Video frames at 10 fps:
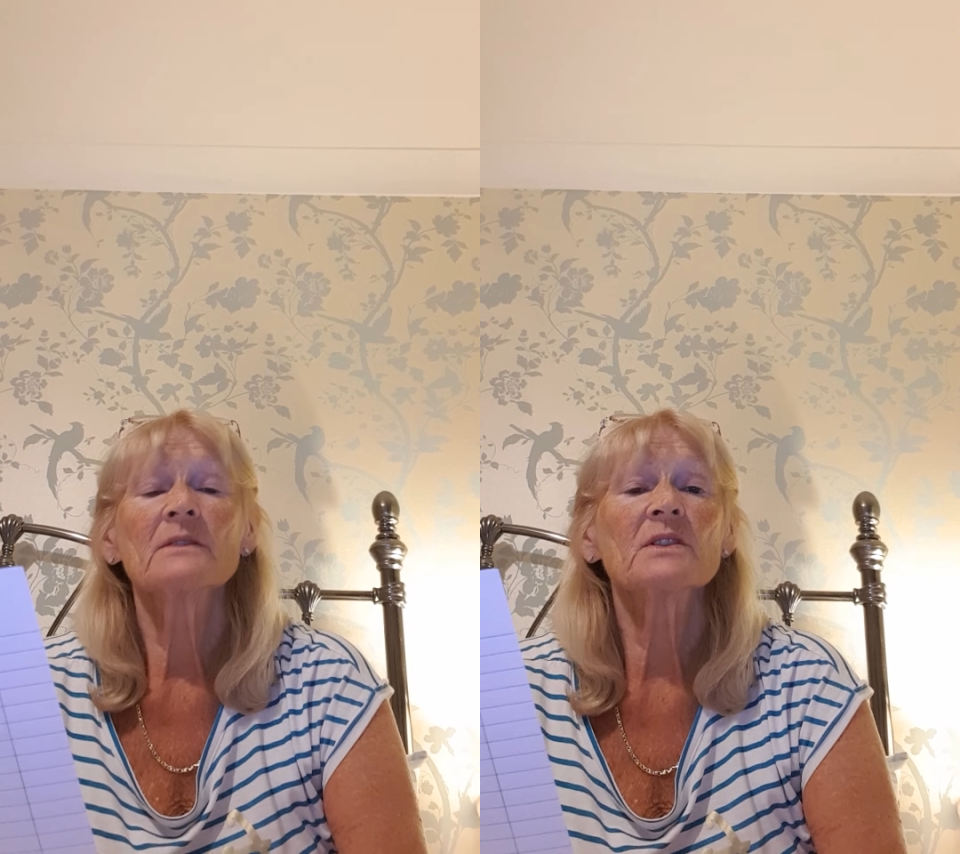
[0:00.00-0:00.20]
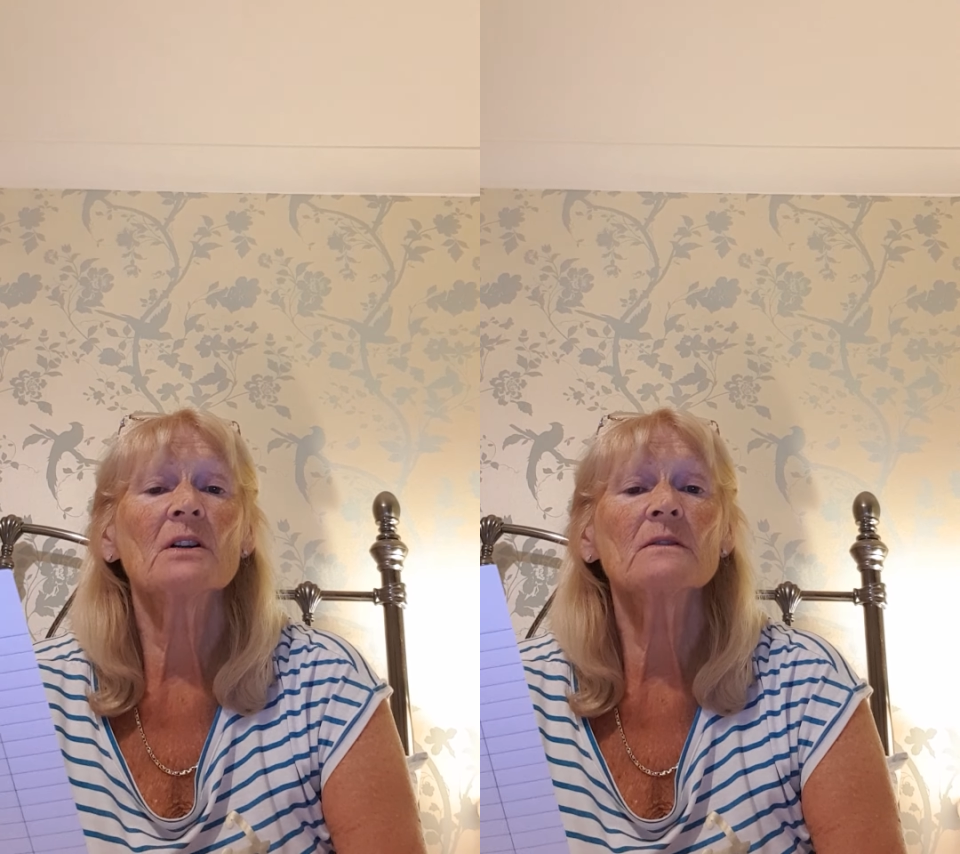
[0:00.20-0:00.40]

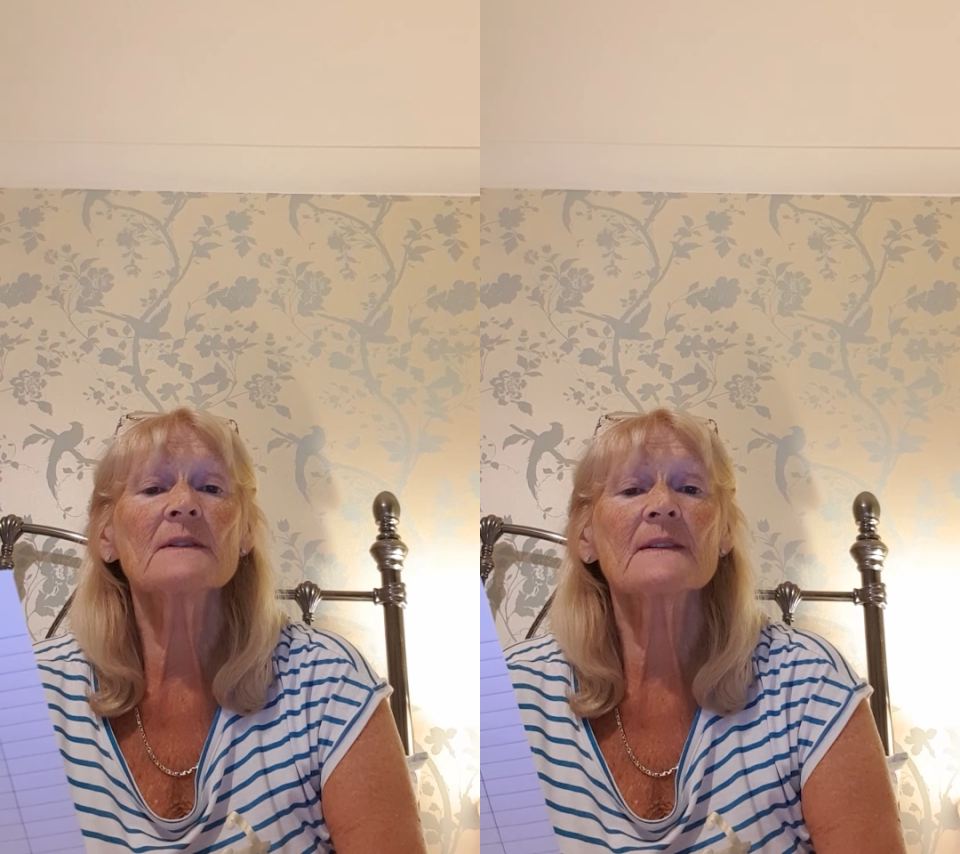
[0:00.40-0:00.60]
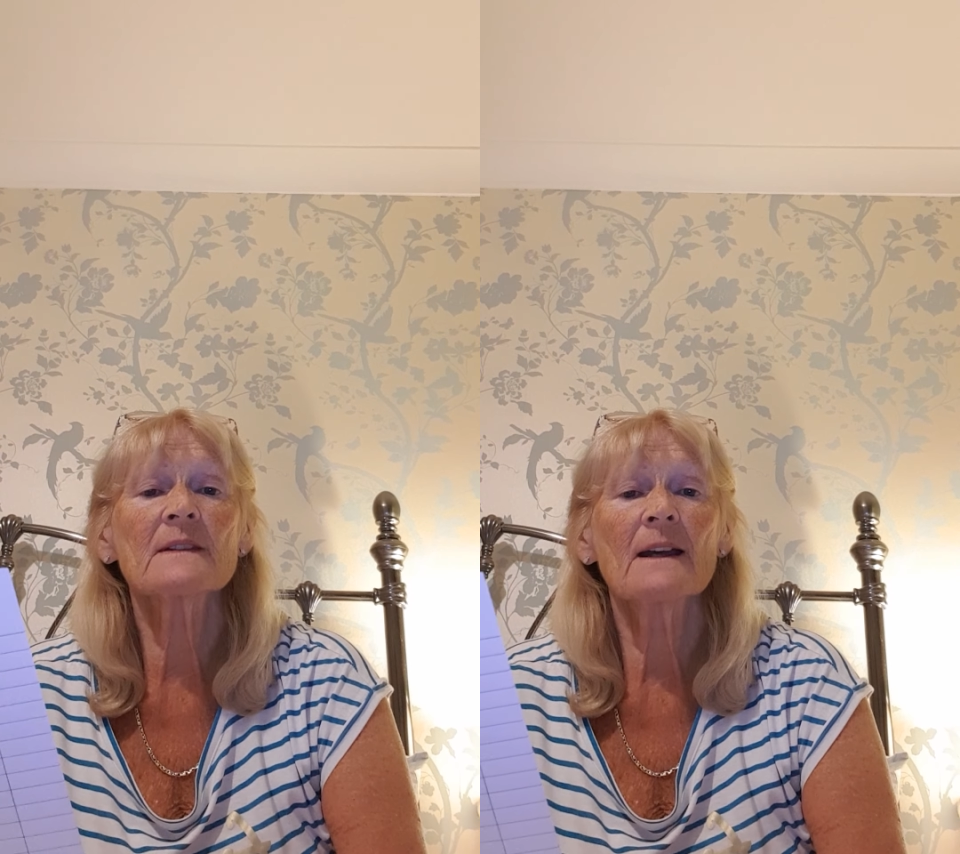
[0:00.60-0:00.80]

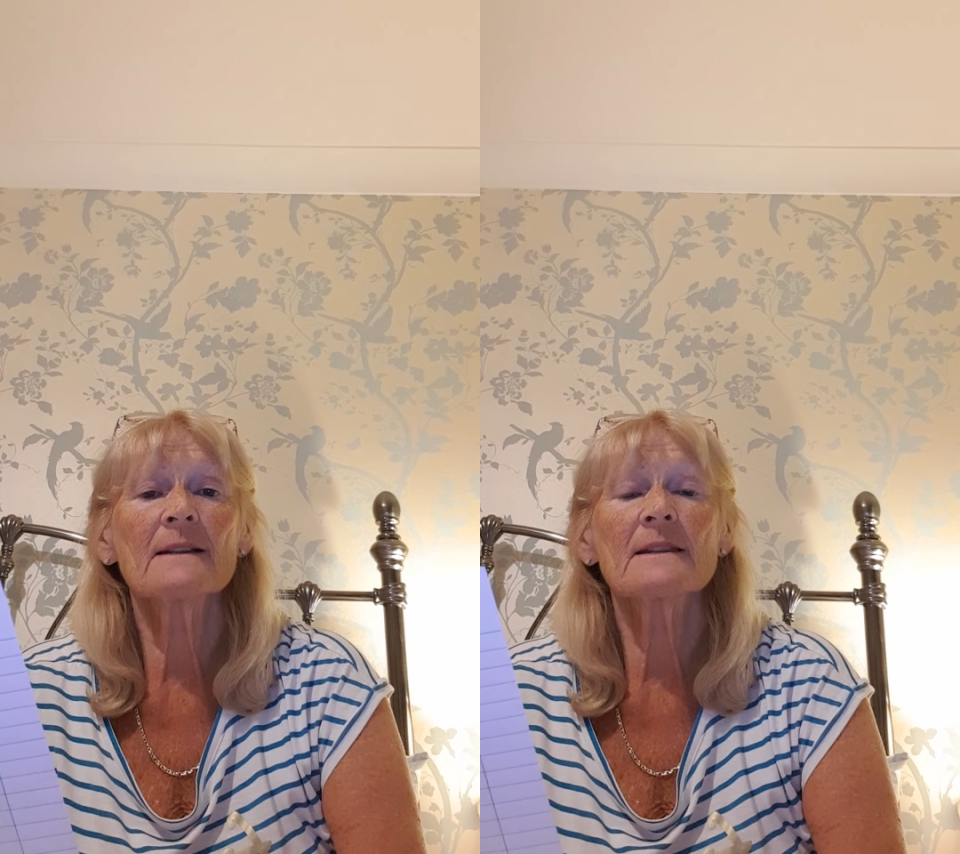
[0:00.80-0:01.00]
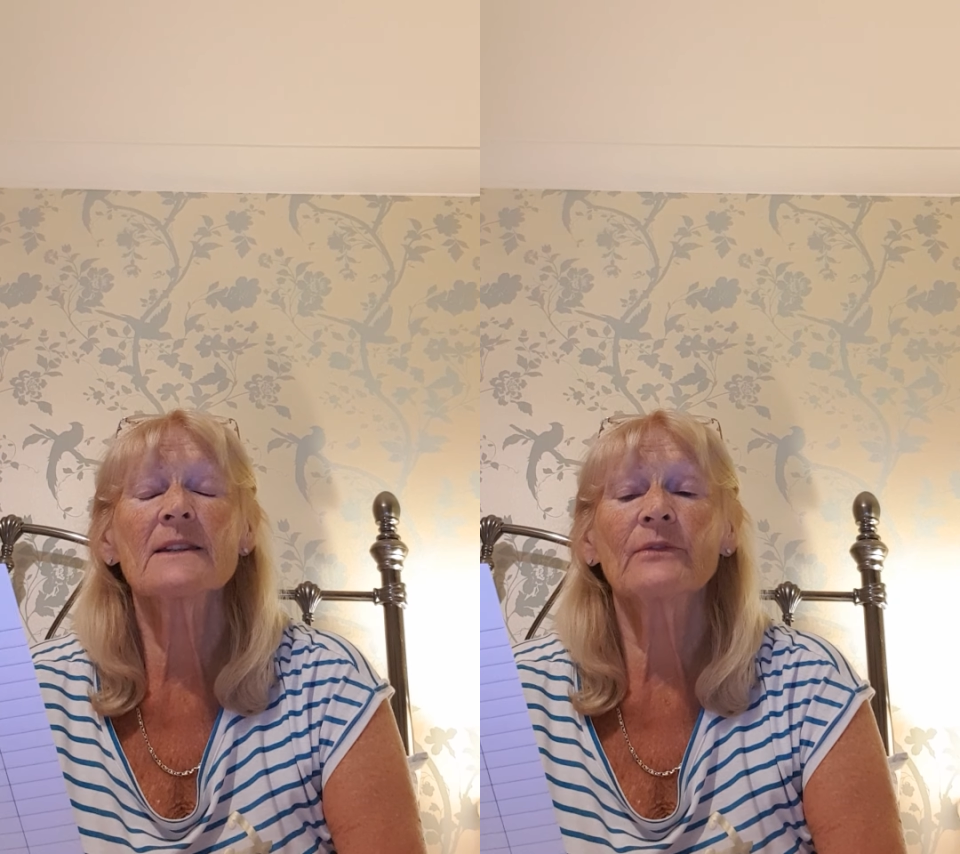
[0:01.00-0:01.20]
Dols
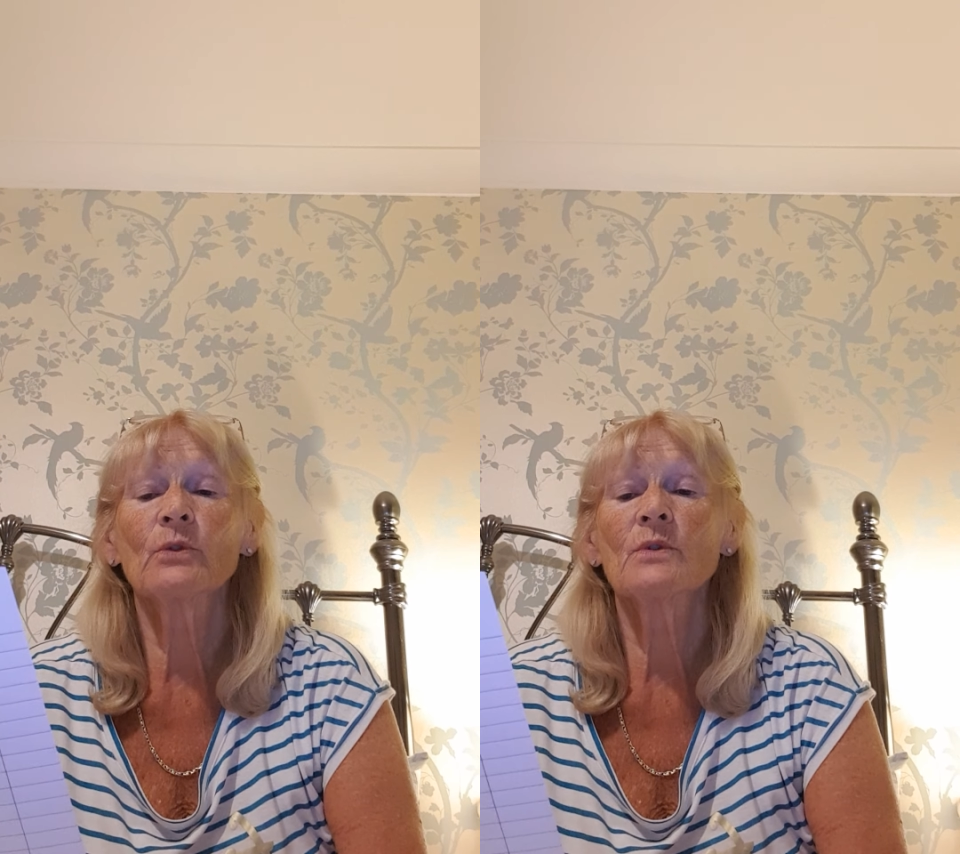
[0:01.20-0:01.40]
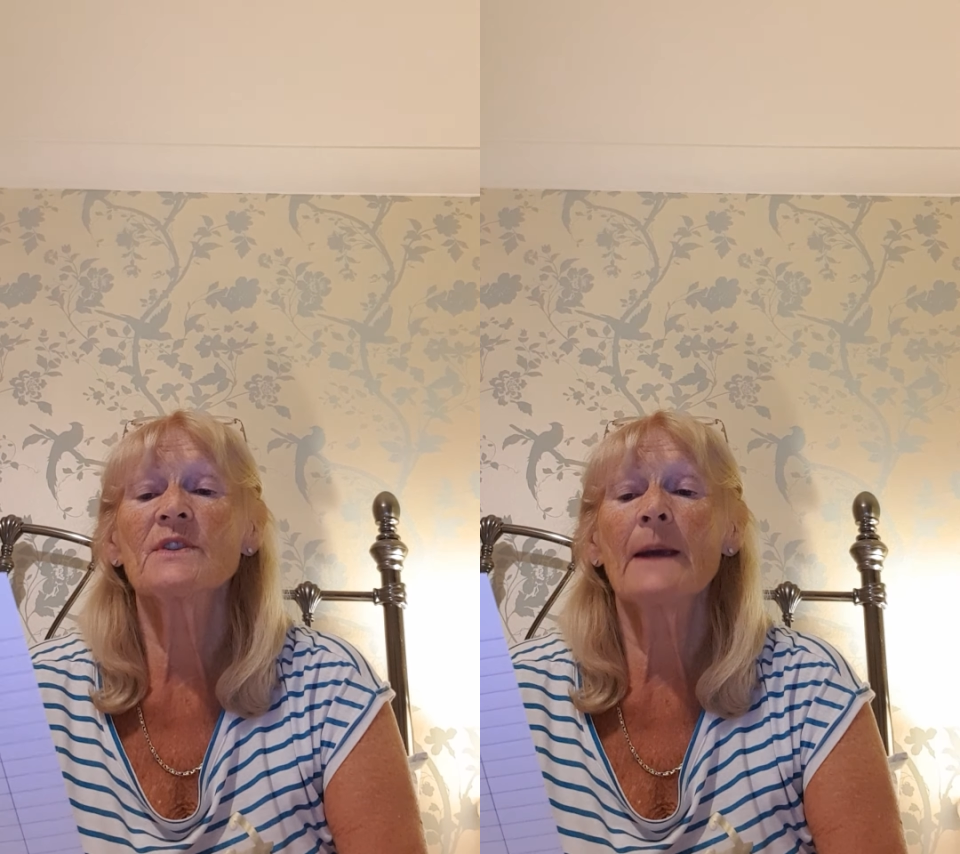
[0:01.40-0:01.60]
stands
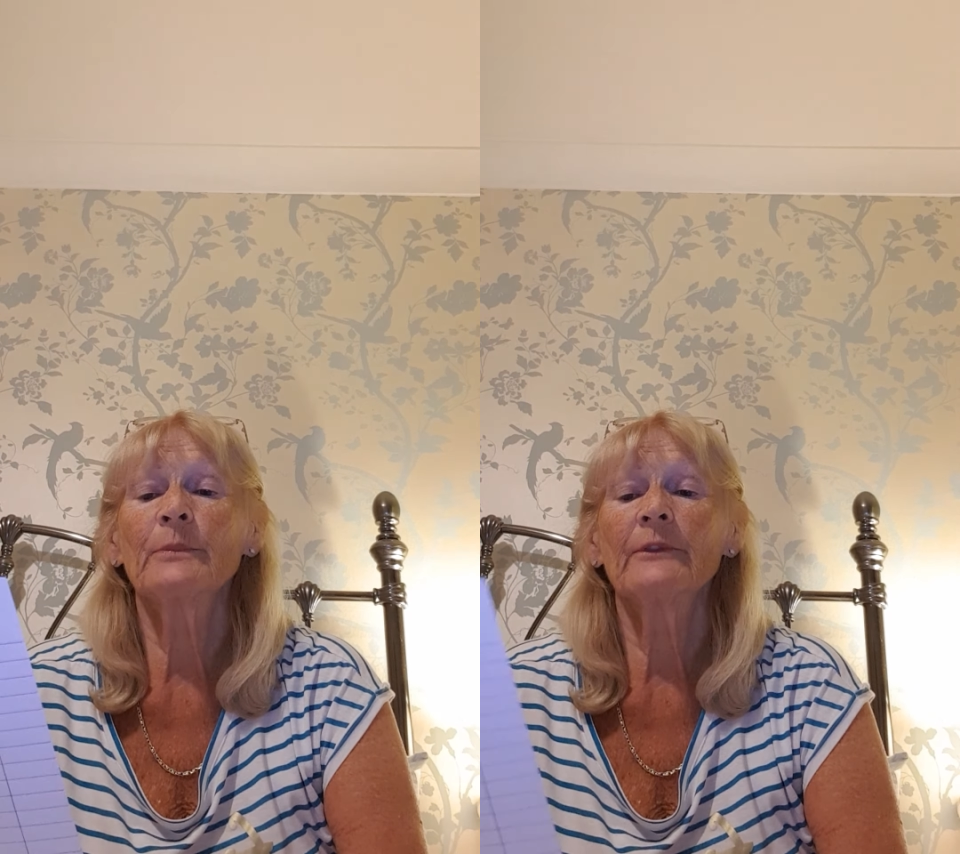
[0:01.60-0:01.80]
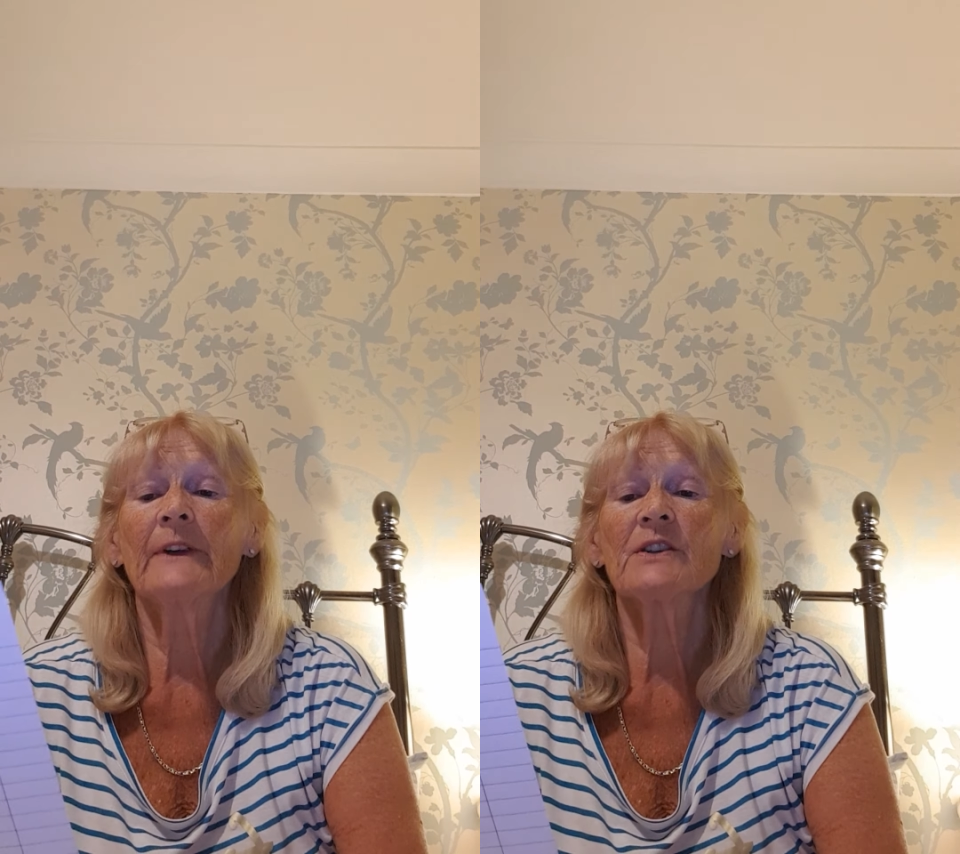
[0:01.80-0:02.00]
for
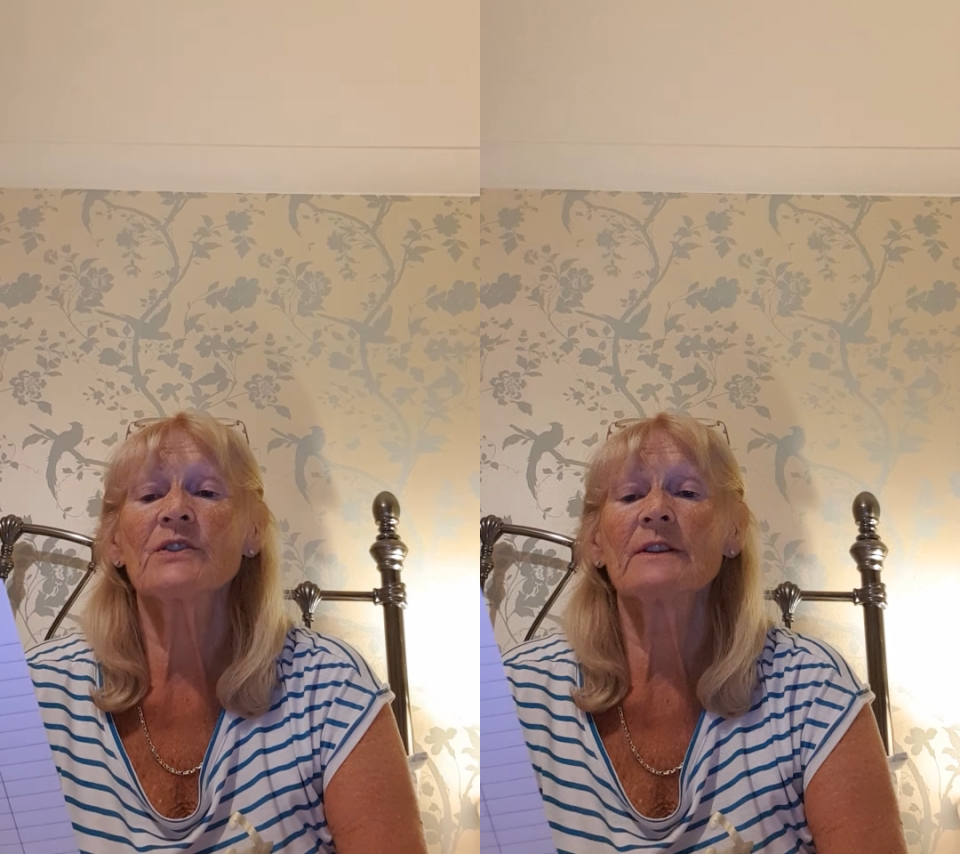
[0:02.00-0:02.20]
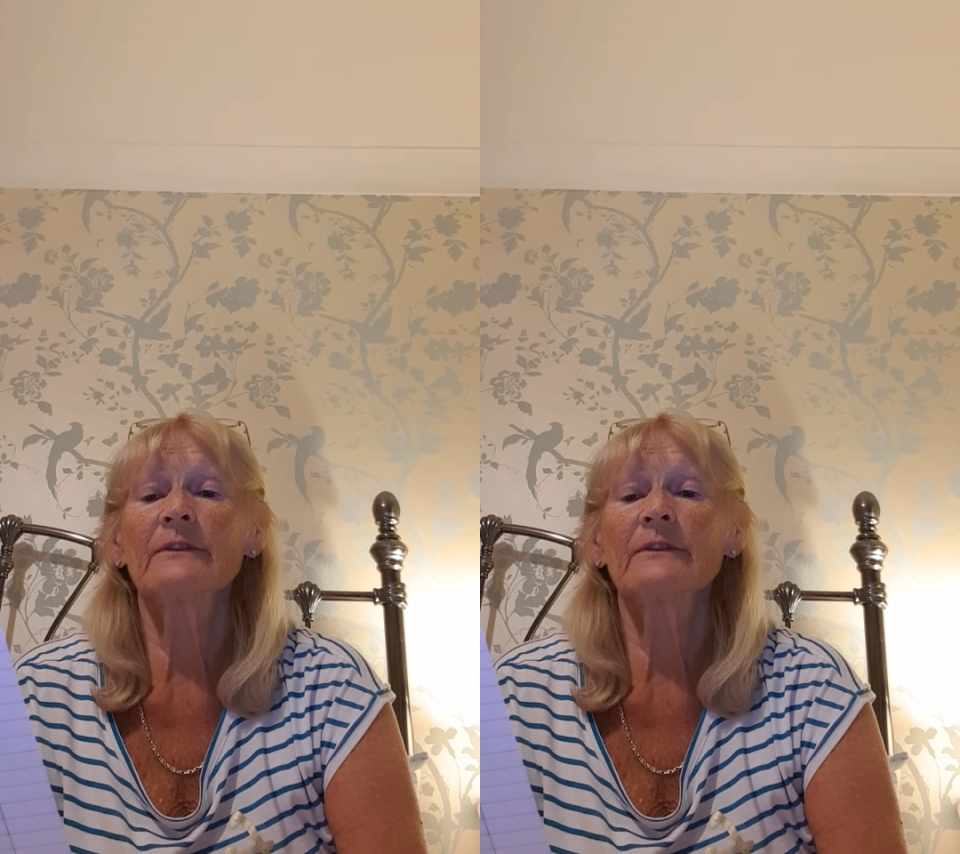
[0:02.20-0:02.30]
deprivation